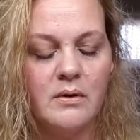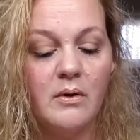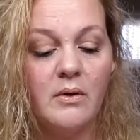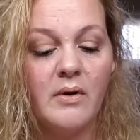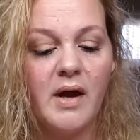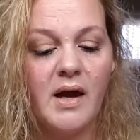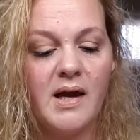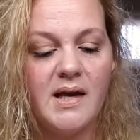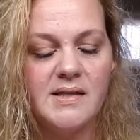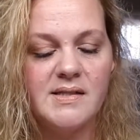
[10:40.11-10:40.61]

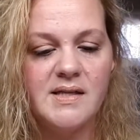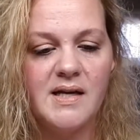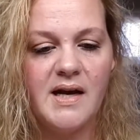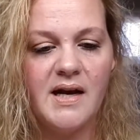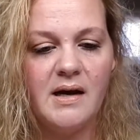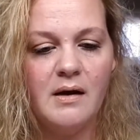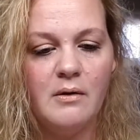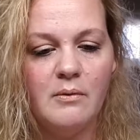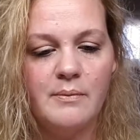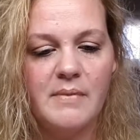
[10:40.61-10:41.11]
okay, it's a
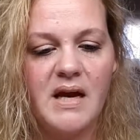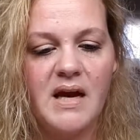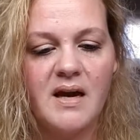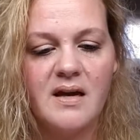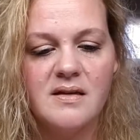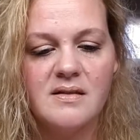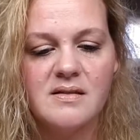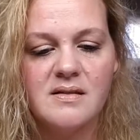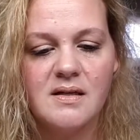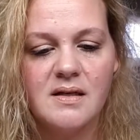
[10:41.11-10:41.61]
hair
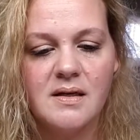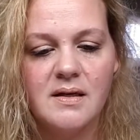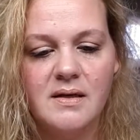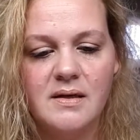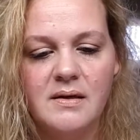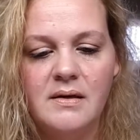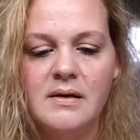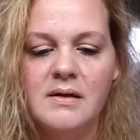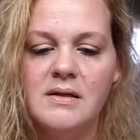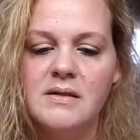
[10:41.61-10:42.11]
mask.
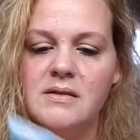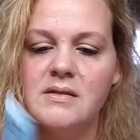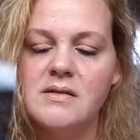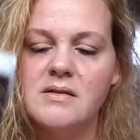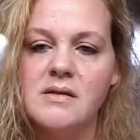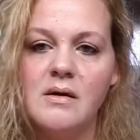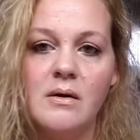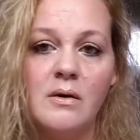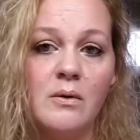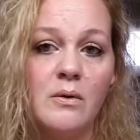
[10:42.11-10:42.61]

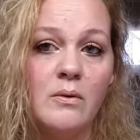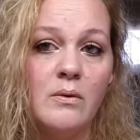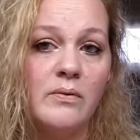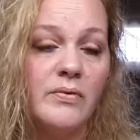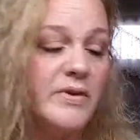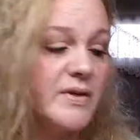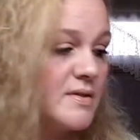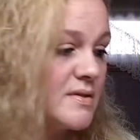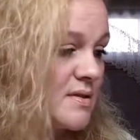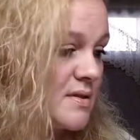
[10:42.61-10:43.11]
So
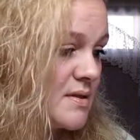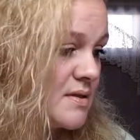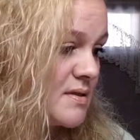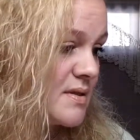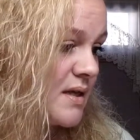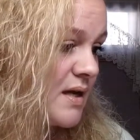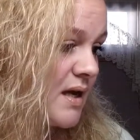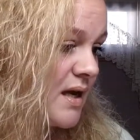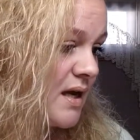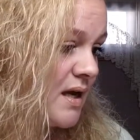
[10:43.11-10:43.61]
this
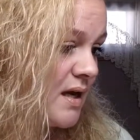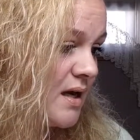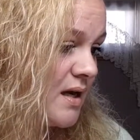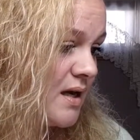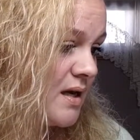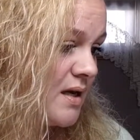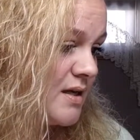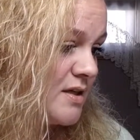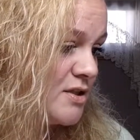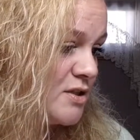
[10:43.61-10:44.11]
is
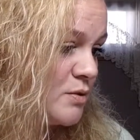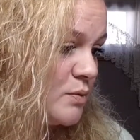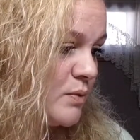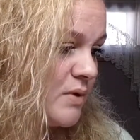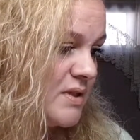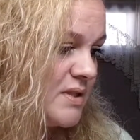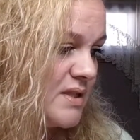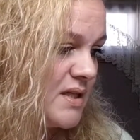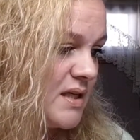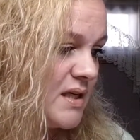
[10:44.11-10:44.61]
a
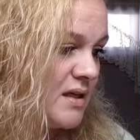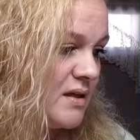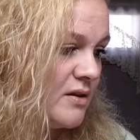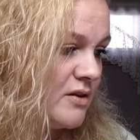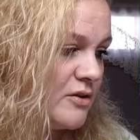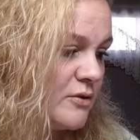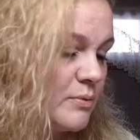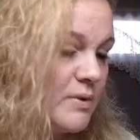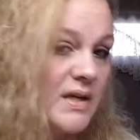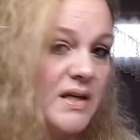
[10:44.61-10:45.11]

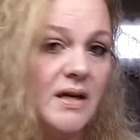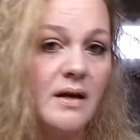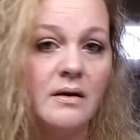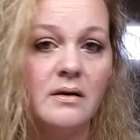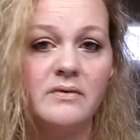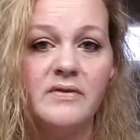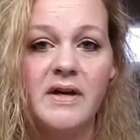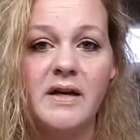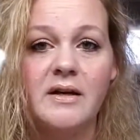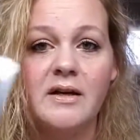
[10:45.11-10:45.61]

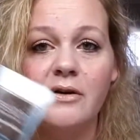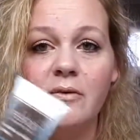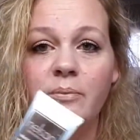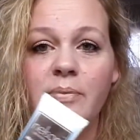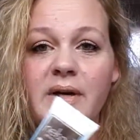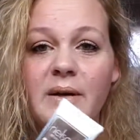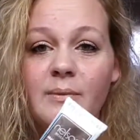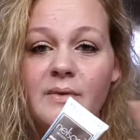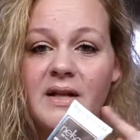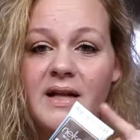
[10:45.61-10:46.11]
$23 value,
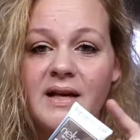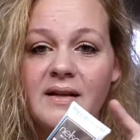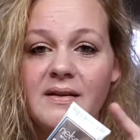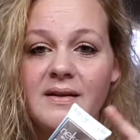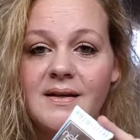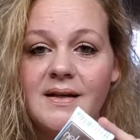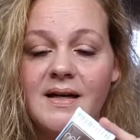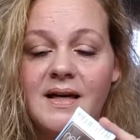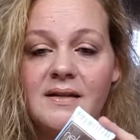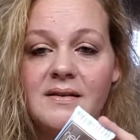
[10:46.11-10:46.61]
but I'm glad
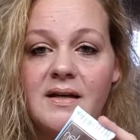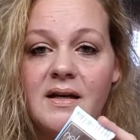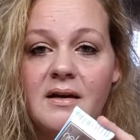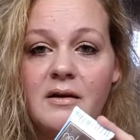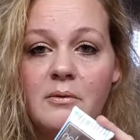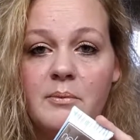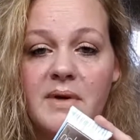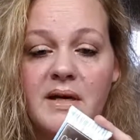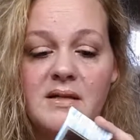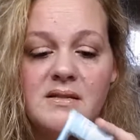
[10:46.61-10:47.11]
that I got the
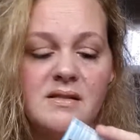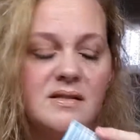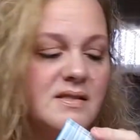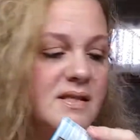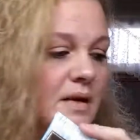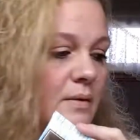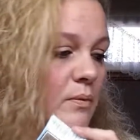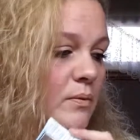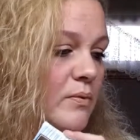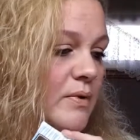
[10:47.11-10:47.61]
hair mask
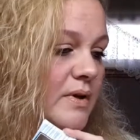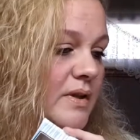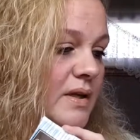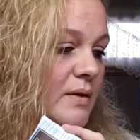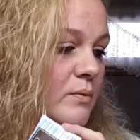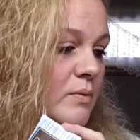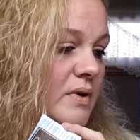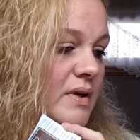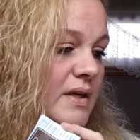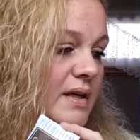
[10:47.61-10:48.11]
because I
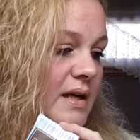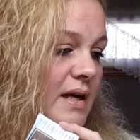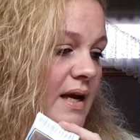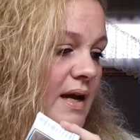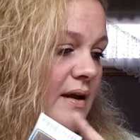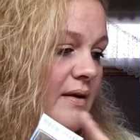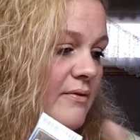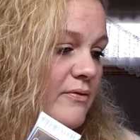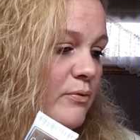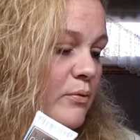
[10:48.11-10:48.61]
really wouldn't
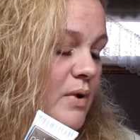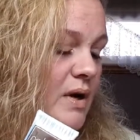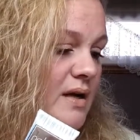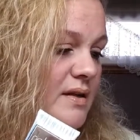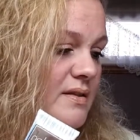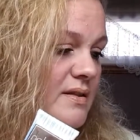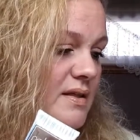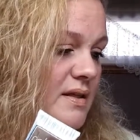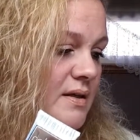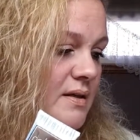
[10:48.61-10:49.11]
have
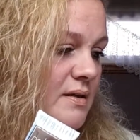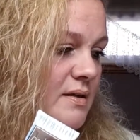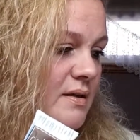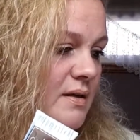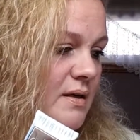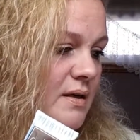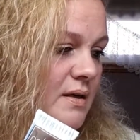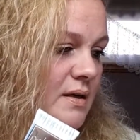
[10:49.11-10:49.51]
wanted